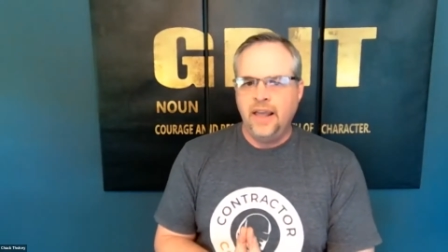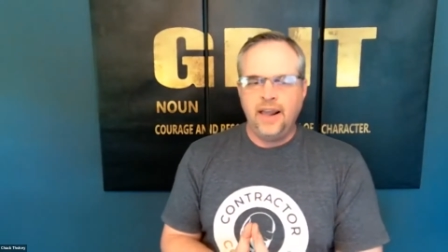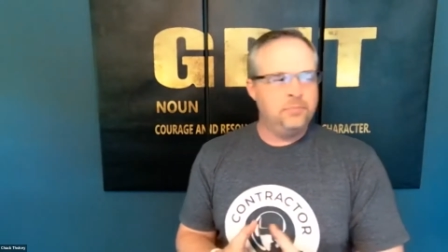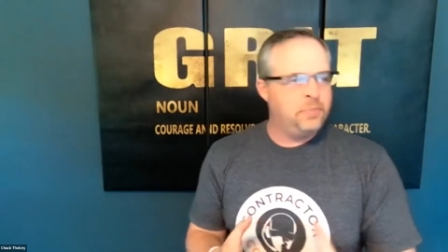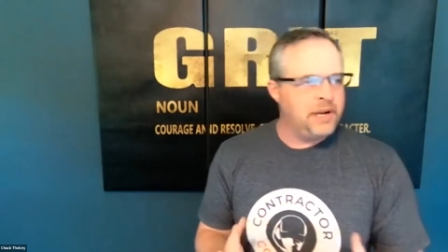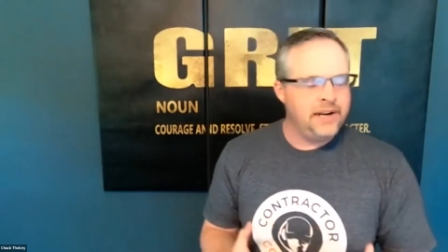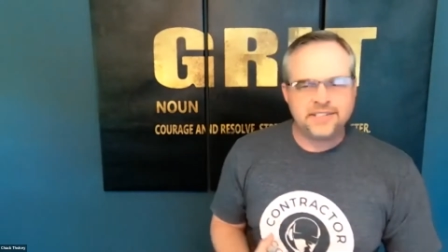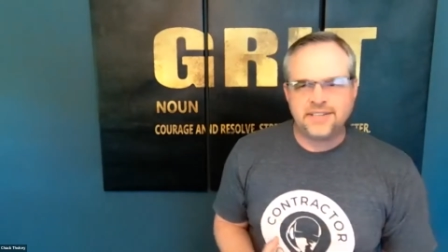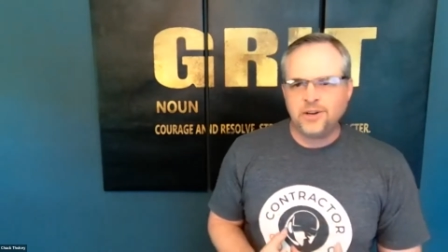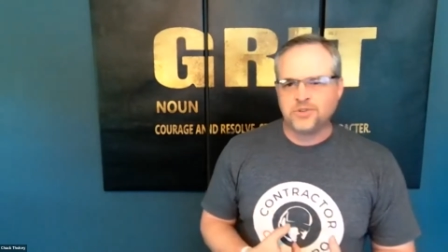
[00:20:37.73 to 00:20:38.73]
And being a
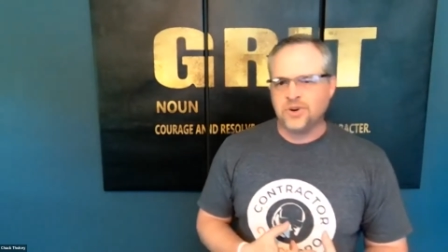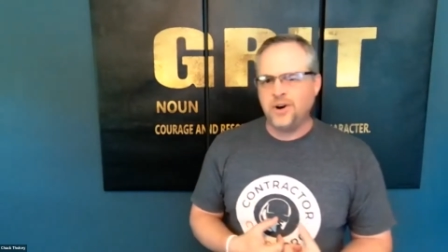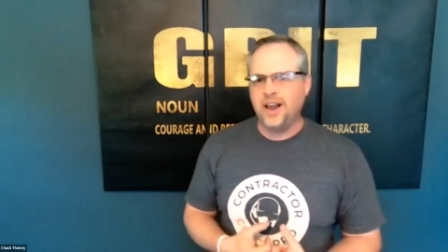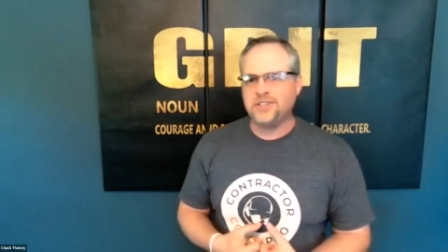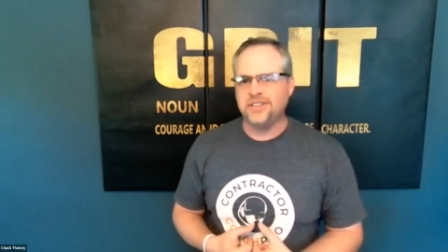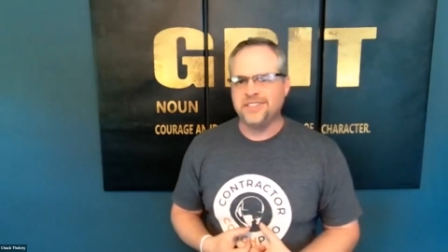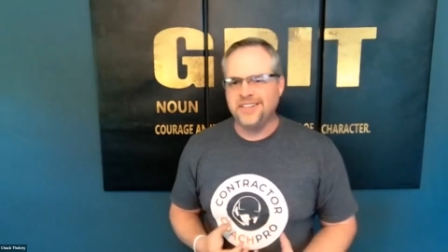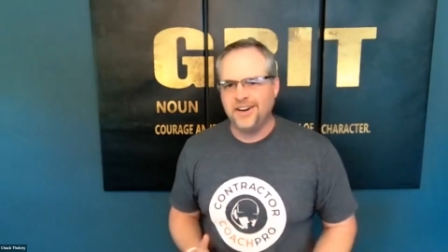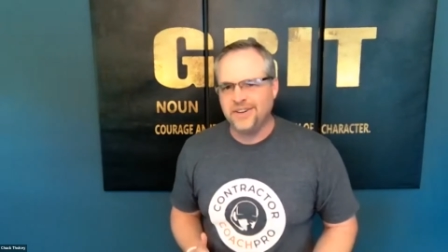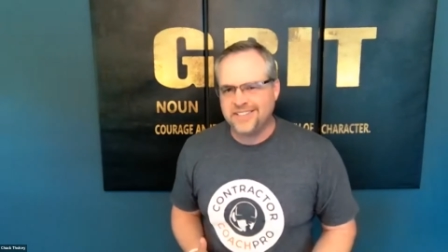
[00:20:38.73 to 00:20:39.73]
sales trainer, I should
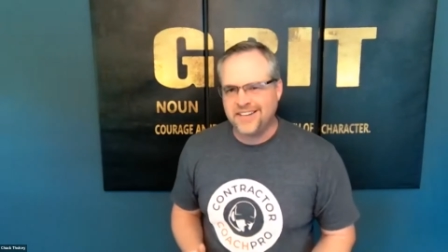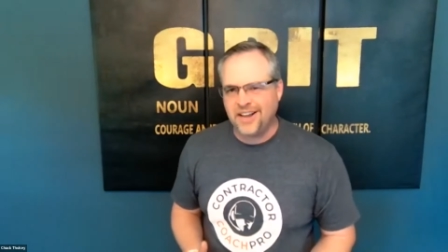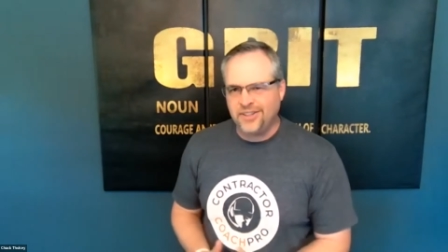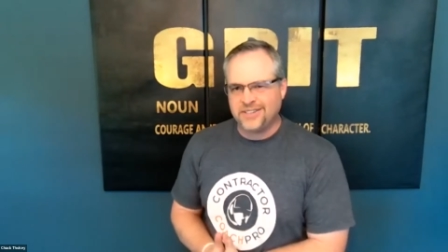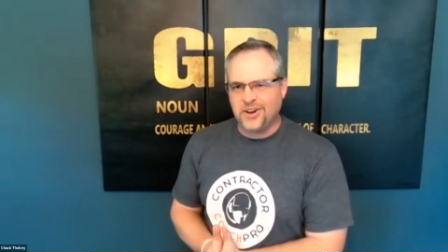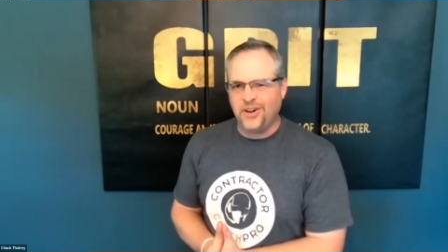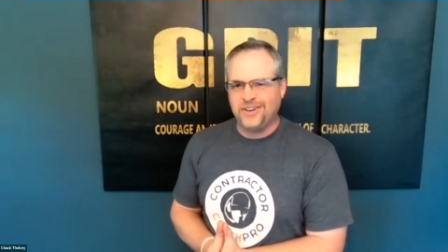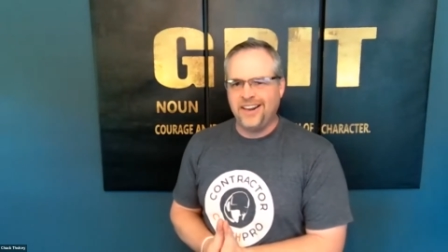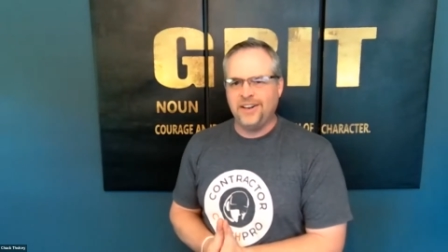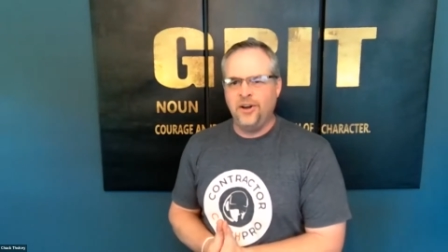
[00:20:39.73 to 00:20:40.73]
sit here and sell this
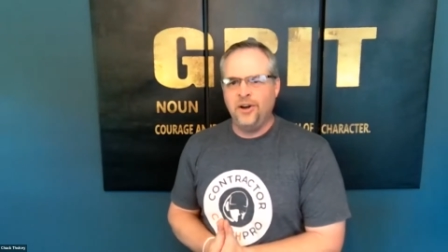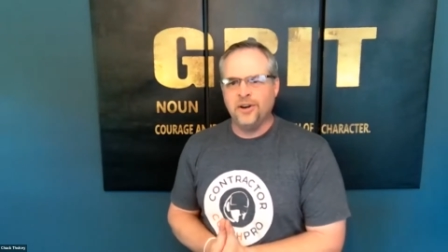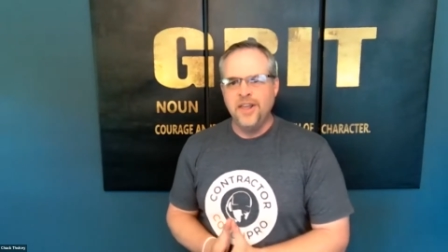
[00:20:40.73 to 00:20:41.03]
all day long,